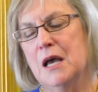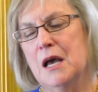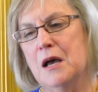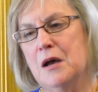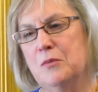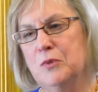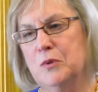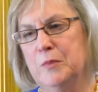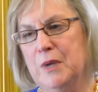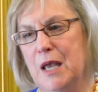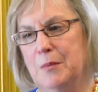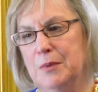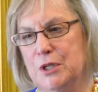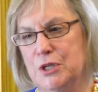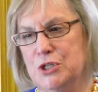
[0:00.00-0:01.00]
we'll be
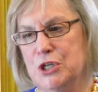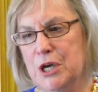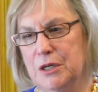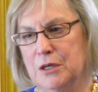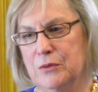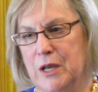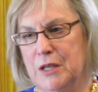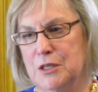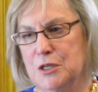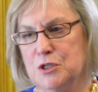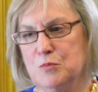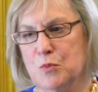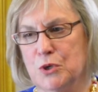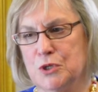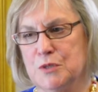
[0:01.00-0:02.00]
able to generate these
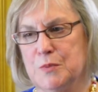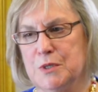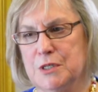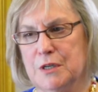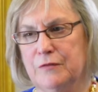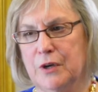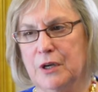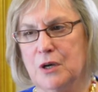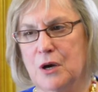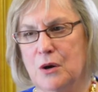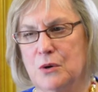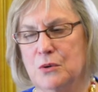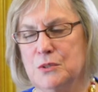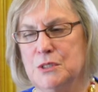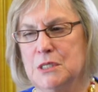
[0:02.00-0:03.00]
more specific
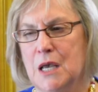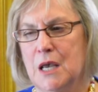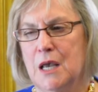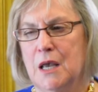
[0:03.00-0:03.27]
codes.